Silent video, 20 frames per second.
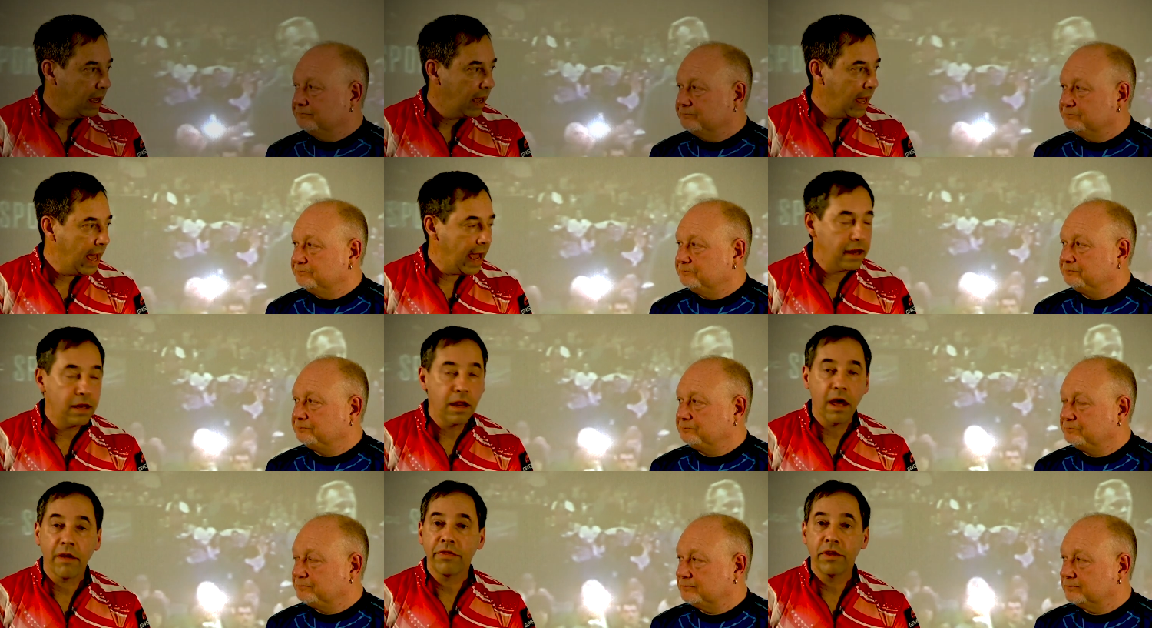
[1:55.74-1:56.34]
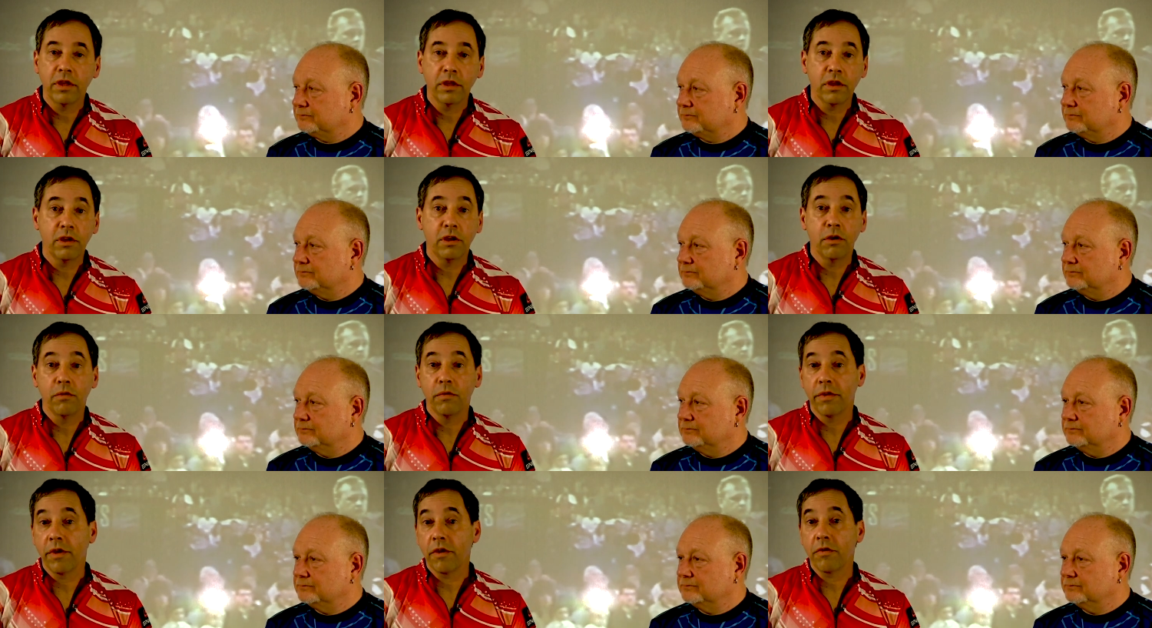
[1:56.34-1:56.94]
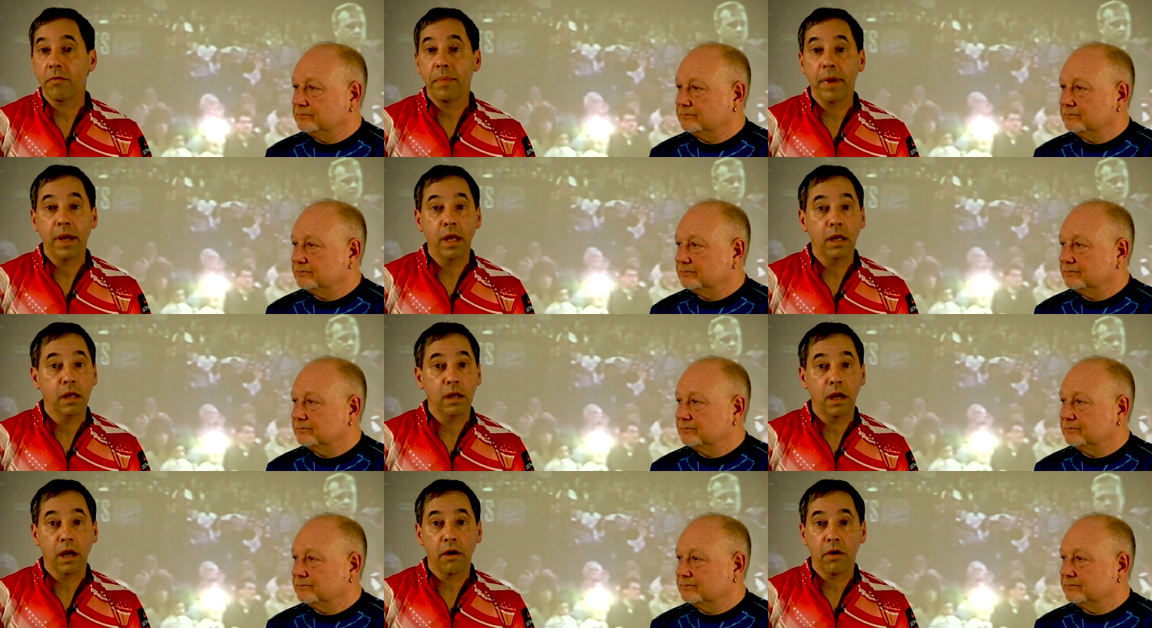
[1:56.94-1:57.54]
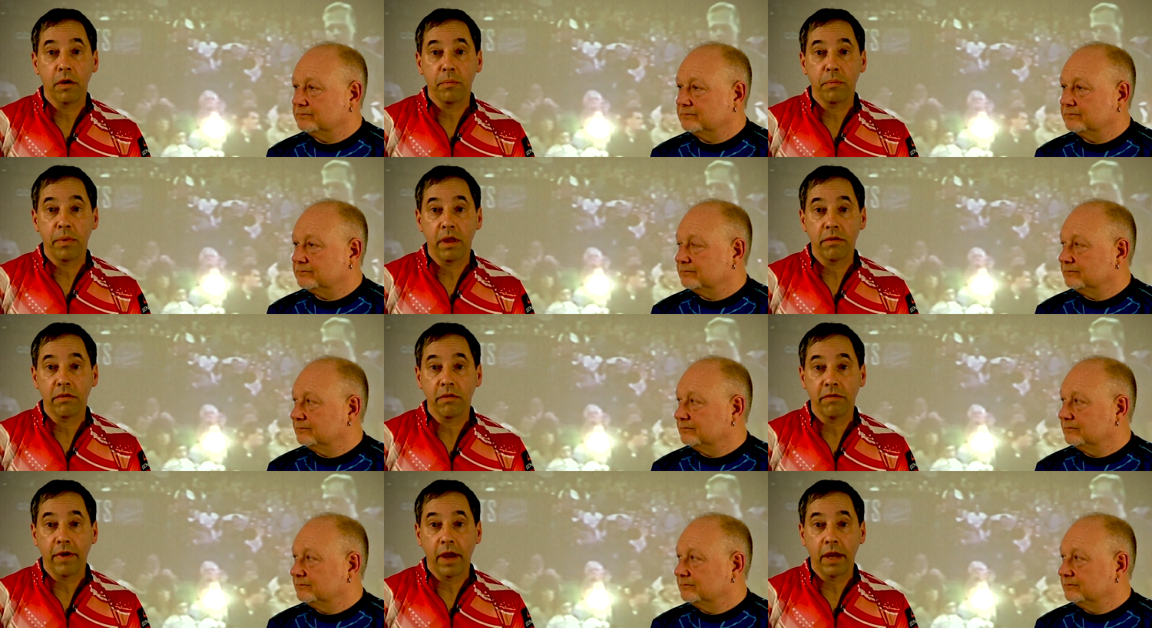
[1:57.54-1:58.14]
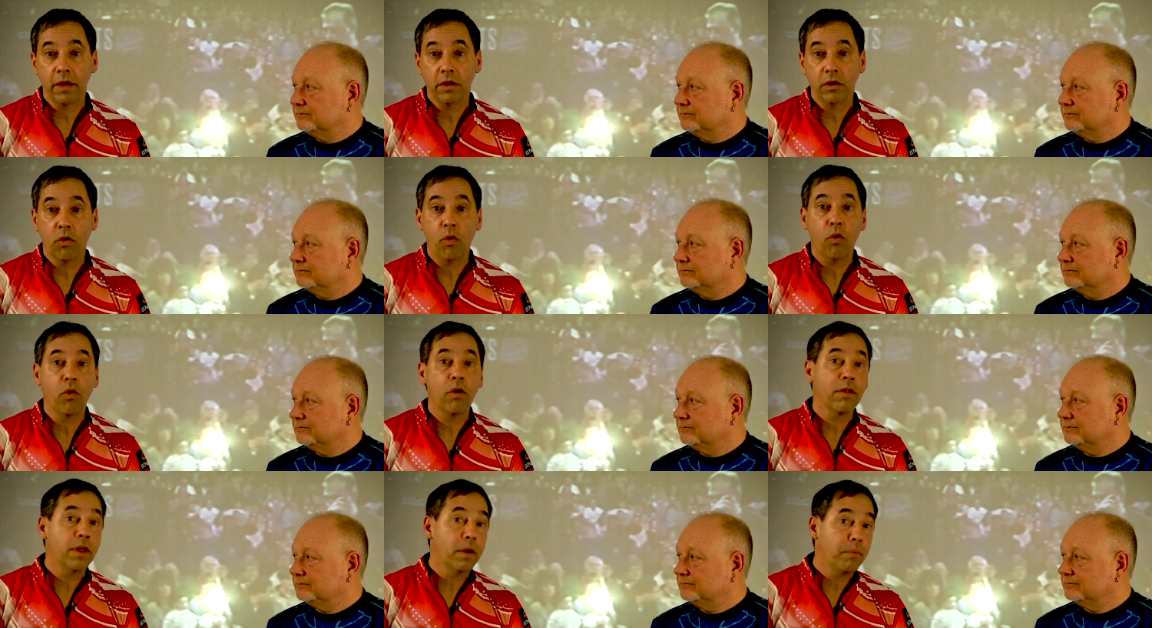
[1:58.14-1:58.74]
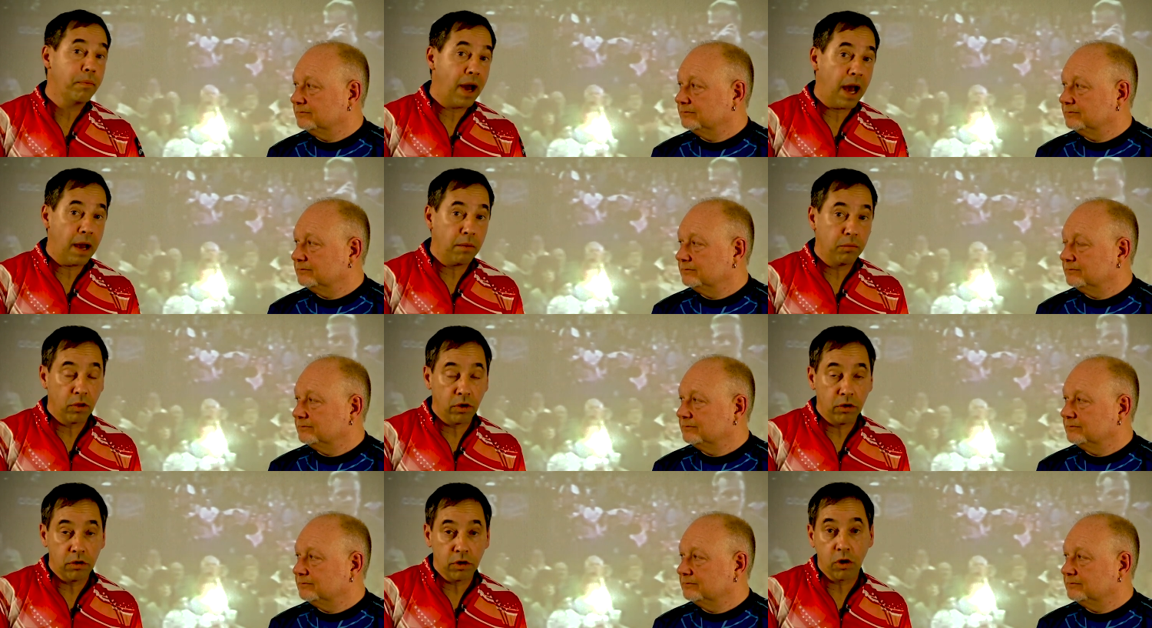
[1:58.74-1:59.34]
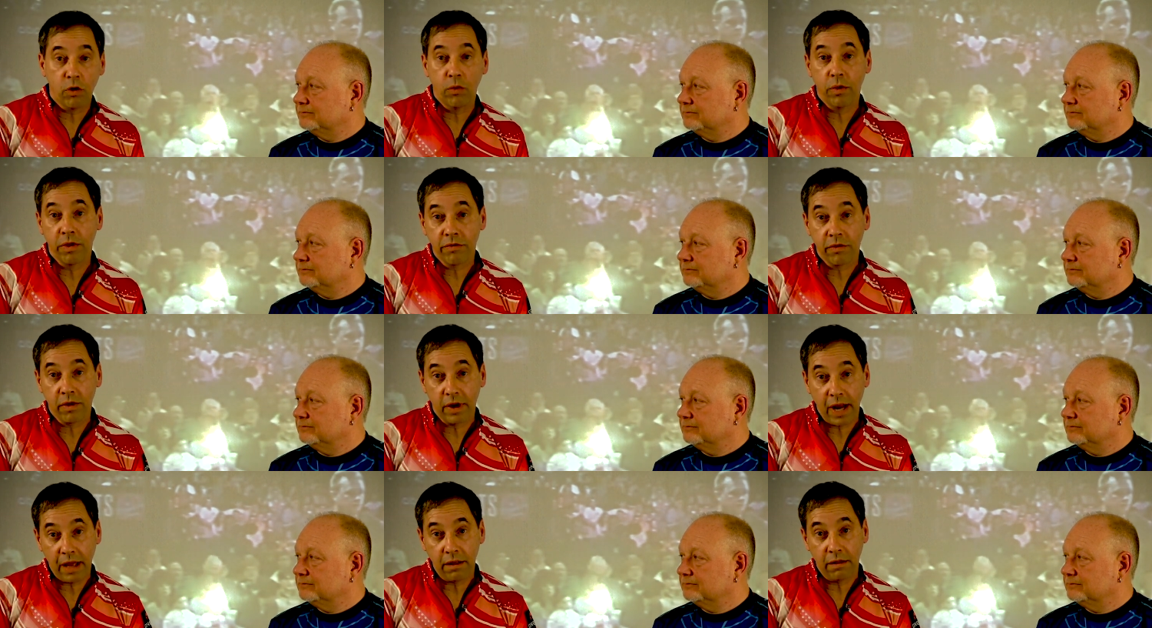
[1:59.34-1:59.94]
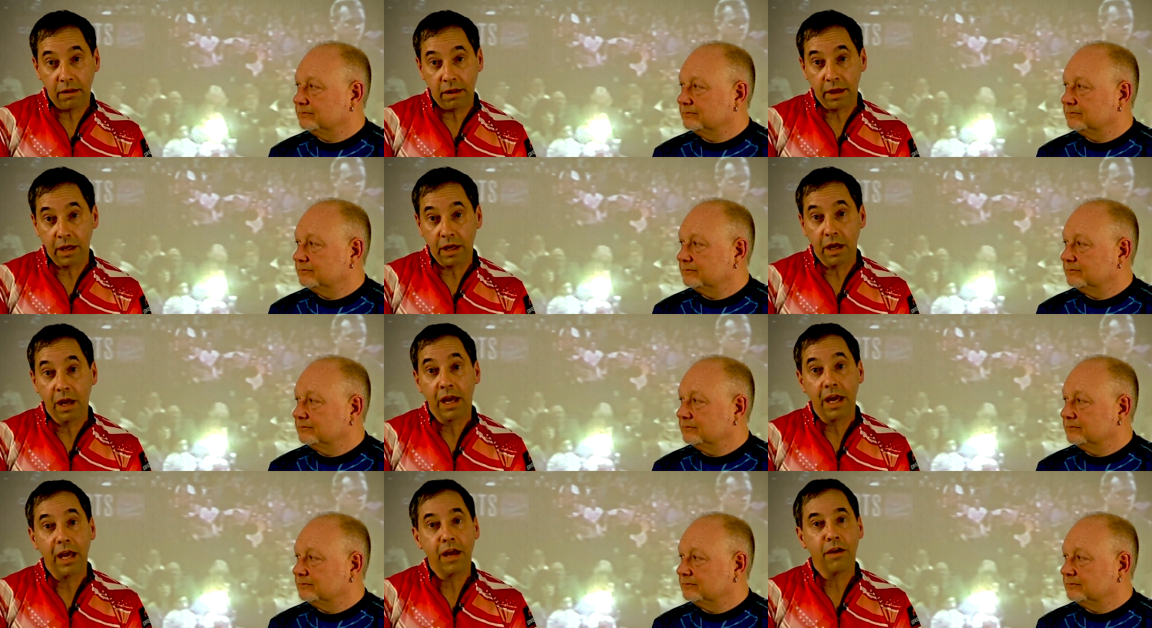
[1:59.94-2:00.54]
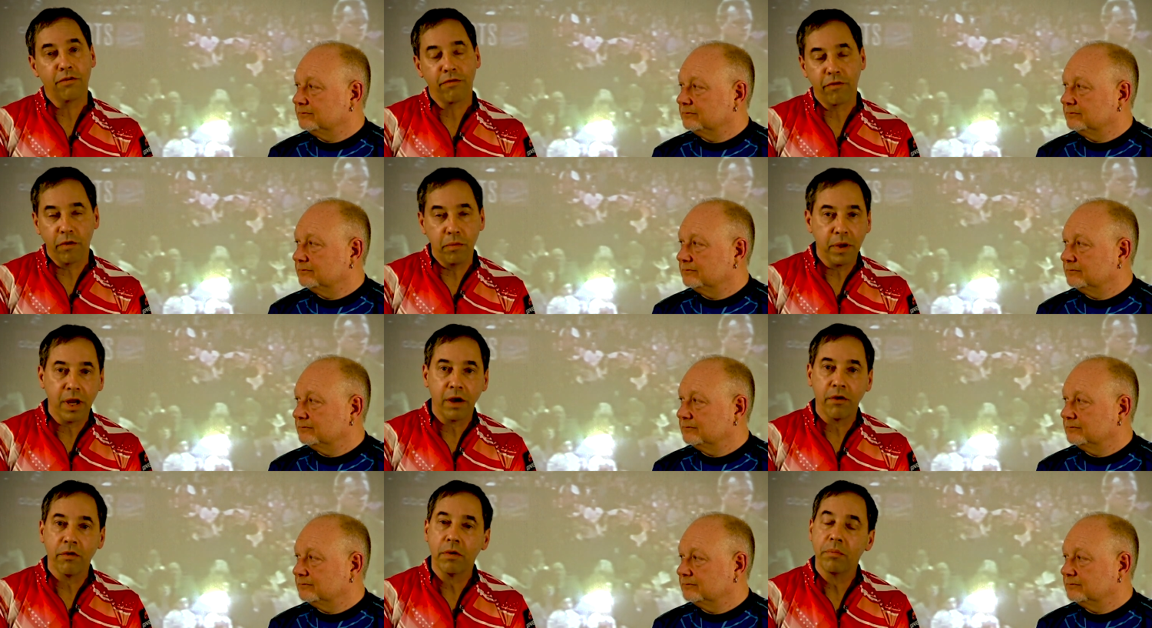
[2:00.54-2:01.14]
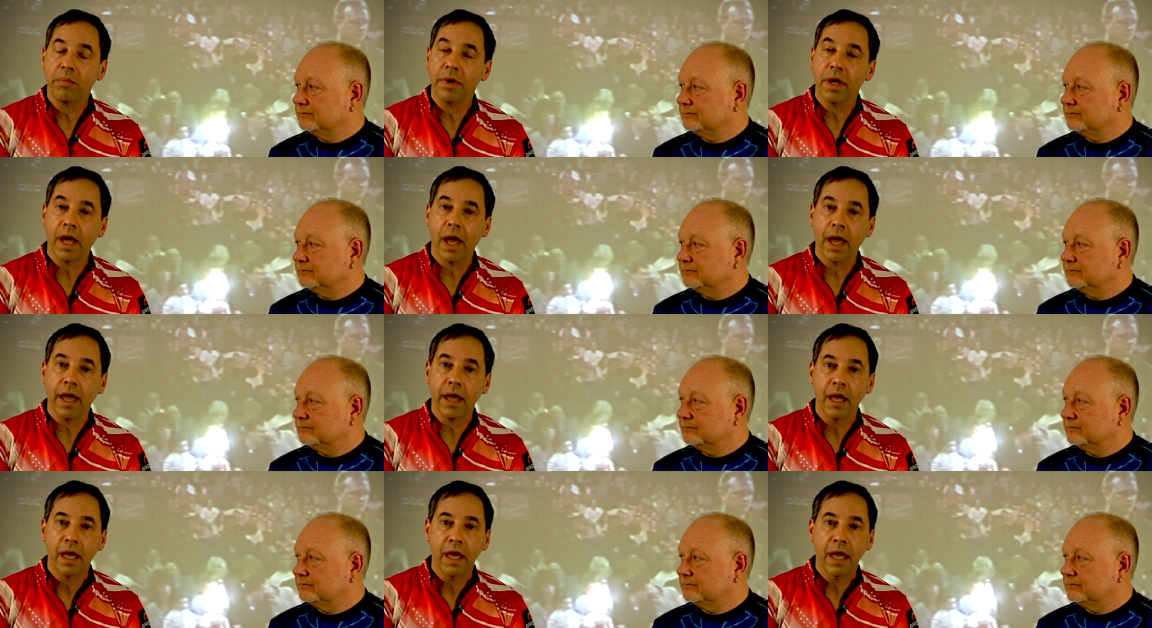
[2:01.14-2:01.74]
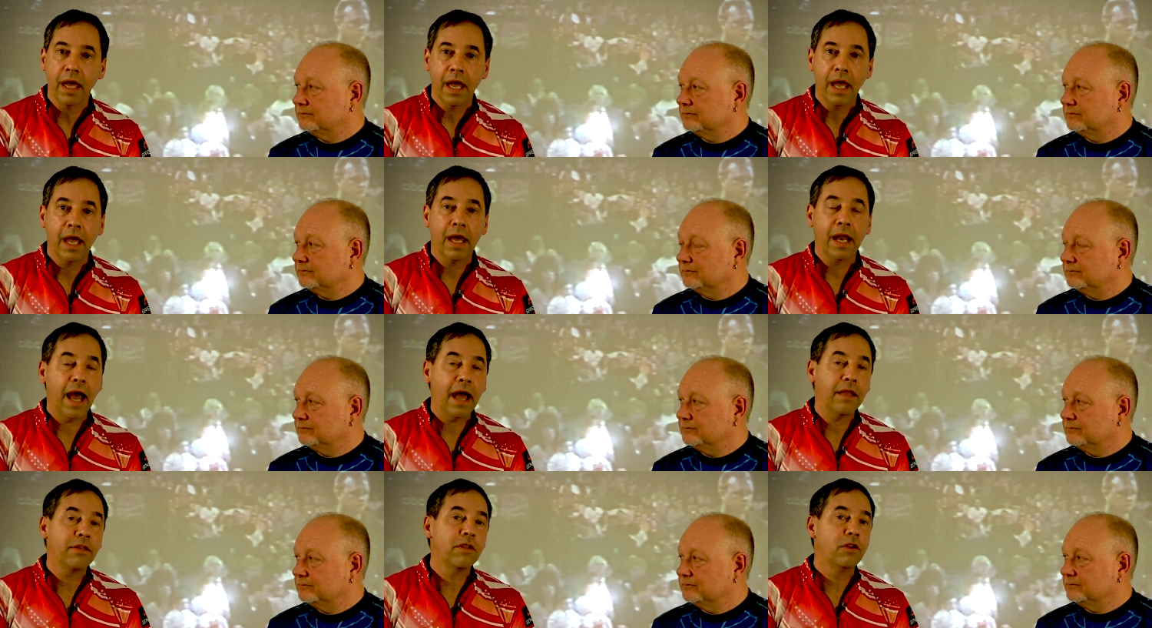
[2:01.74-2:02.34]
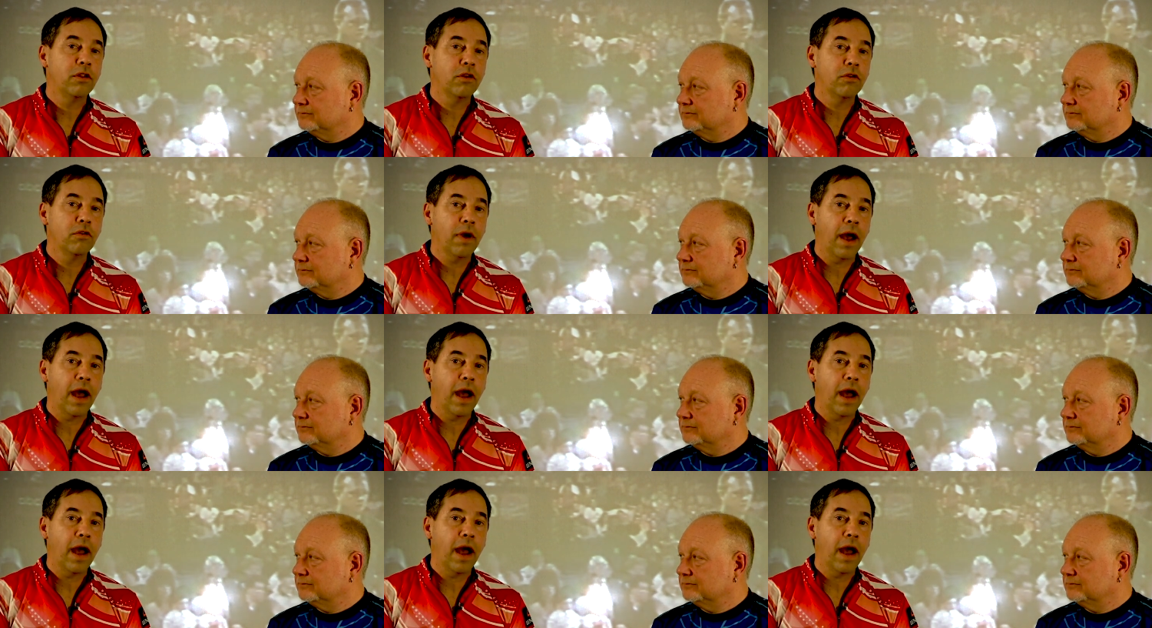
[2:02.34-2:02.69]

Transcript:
Speaker 1: Had nothing to do with us being in Erie, Pennsylvania, or that Bob Learn coincidentally is from Erie, PA. It had to do